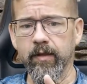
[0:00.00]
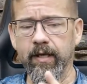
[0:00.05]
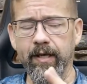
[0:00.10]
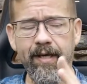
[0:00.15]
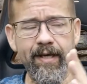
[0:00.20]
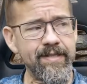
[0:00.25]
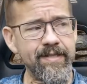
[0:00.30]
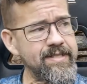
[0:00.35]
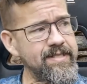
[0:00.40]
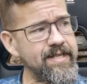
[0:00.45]

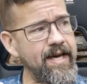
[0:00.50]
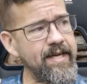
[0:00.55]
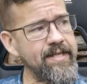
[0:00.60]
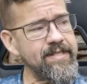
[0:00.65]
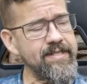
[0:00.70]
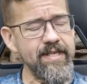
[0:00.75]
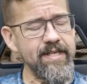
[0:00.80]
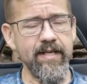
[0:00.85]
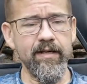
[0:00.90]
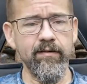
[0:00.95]

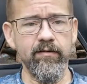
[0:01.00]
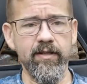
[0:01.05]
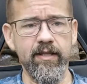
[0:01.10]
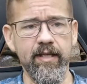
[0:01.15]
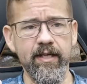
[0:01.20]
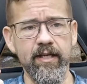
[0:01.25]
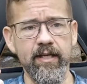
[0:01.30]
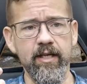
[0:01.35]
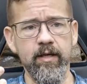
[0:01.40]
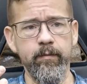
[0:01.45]
inside setting
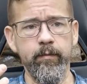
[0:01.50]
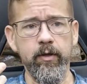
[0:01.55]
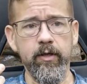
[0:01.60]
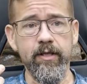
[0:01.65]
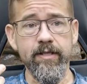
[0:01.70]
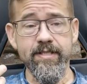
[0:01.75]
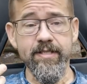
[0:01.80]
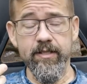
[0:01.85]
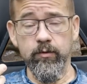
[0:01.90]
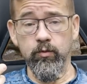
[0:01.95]
everything up, you
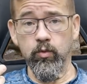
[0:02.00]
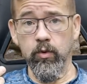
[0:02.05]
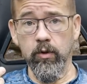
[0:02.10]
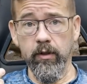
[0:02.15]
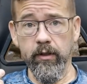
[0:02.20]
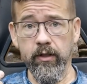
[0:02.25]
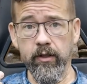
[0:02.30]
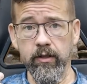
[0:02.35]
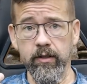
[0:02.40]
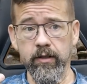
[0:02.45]
can see
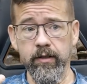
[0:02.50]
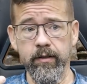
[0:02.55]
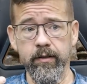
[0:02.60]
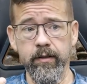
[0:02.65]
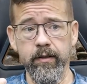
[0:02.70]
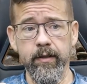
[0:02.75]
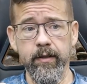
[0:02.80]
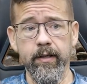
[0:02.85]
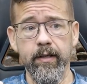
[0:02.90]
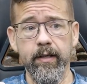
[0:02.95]
really good.
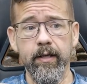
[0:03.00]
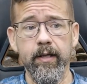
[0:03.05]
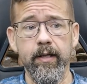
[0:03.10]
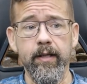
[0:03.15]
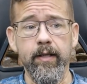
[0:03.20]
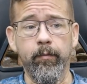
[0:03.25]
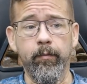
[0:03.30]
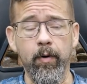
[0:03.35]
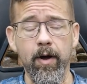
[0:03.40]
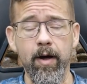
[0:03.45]

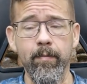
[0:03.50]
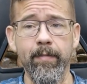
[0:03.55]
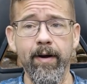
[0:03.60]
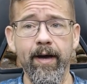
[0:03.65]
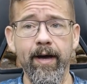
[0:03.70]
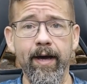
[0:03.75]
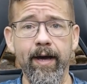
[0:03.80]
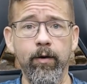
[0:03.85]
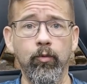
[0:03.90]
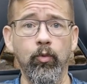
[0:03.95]
The problem I
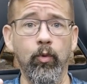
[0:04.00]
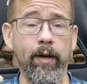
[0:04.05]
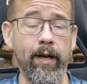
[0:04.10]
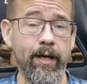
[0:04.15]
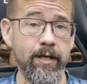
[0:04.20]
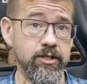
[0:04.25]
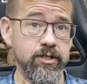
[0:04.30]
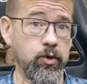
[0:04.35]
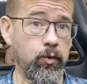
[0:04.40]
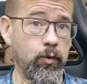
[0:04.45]
had when
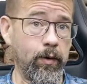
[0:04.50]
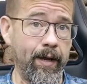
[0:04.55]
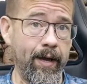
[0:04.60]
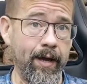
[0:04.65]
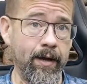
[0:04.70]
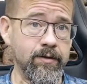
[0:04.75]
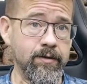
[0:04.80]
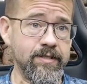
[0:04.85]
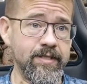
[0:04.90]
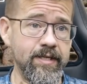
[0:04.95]
I was going
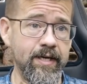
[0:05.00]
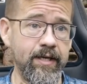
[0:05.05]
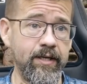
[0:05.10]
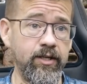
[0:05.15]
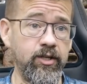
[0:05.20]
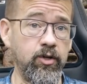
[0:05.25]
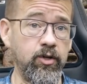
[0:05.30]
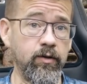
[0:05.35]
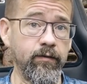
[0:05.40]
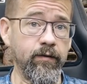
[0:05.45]

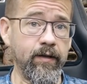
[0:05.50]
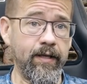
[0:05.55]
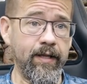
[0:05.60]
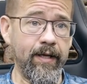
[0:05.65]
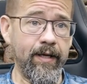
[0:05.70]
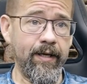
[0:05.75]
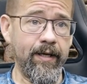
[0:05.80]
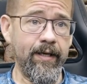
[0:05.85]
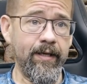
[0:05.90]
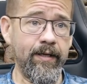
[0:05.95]
outside during the
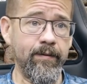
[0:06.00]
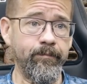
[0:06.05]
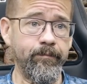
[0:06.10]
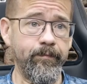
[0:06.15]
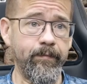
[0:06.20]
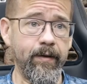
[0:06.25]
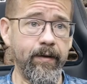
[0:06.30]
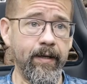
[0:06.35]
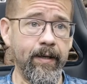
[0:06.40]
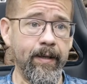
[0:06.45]
day,
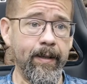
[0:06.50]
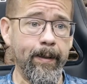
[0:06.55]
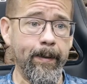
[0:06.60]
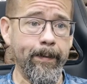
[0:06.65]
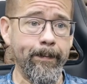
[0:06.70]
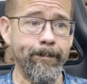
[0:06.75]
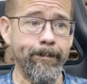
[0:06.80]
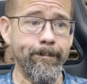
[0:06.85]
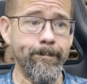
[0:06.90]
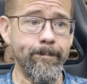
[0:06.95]

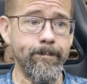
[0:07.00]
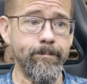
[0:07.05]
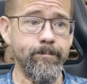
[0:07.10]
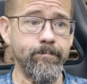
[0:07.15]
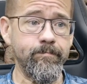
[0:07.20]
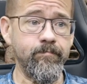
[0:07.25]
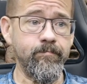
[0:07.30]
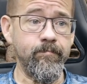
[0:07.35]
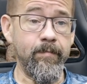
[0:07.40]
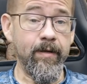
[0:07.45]

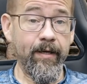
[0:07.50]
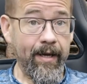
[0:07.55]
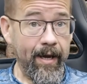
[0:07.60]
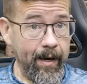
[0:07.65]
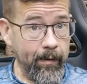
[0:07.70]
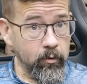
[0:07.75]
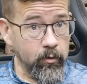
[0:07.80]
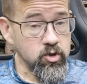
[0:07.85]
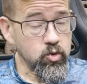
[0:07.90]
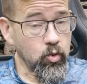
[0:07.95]
the
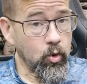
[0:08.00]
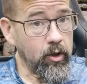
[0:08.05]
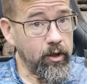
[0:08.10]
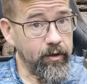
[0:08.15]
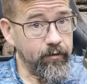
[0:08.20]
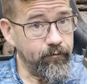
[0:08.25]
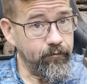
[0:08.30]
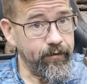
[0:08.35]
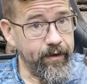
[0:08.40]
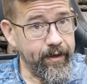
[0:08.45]
camera's
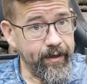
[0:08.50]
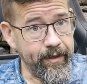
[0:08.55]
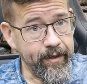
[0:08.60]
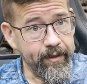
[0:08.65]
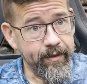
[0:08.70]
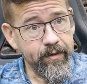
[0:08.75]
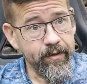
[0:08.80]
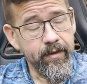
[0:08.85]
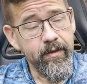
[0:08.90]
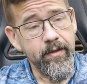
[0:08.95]
working fine.